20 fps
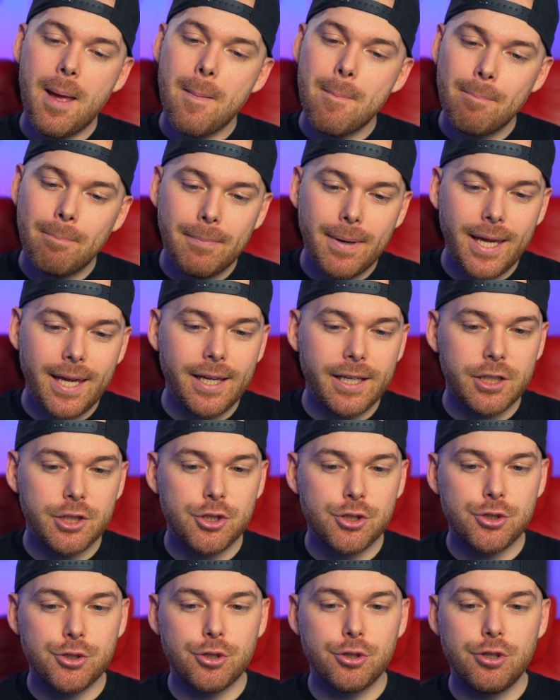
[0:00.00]
Make
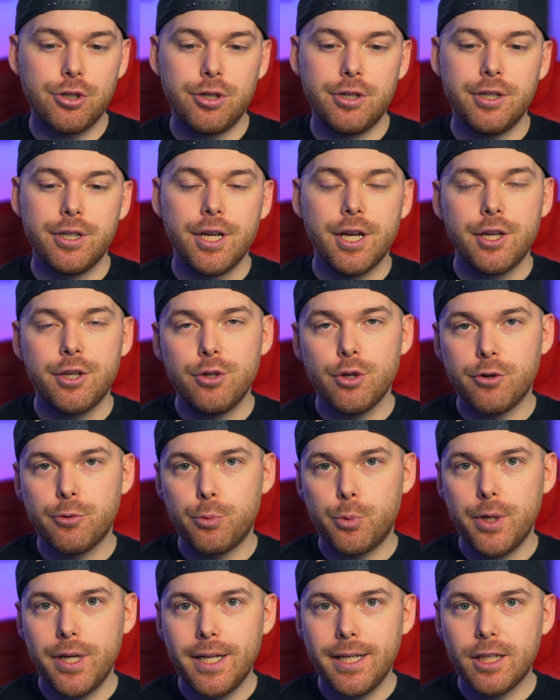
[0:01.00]
sure you're
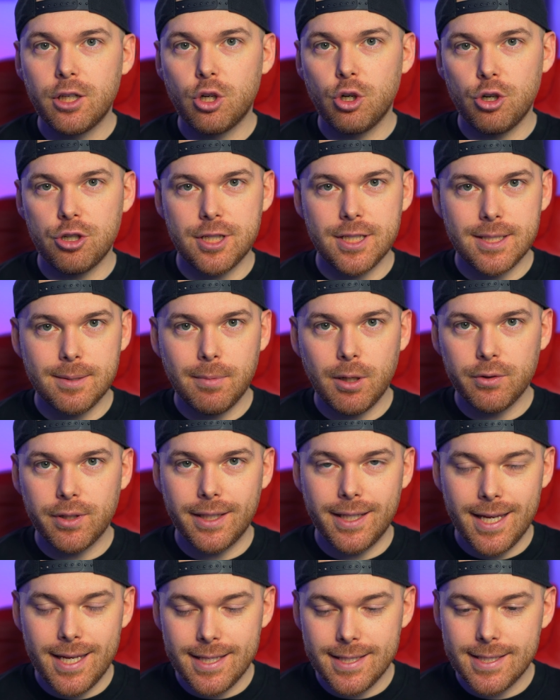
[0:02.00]
really cautious about the
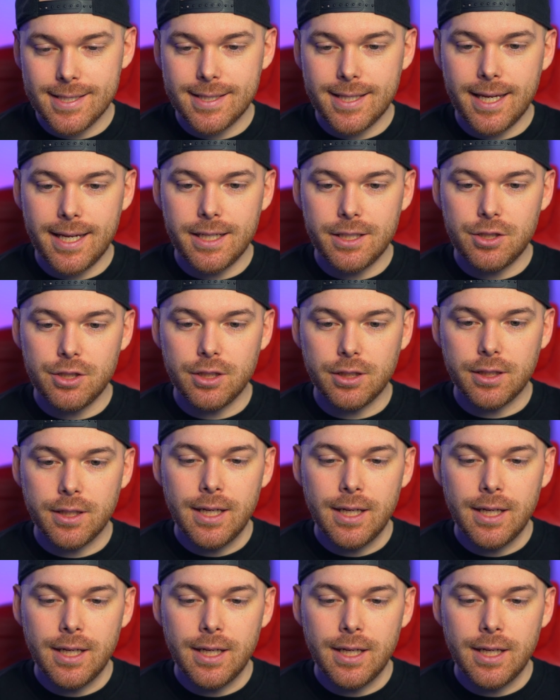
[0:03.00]
gain staging.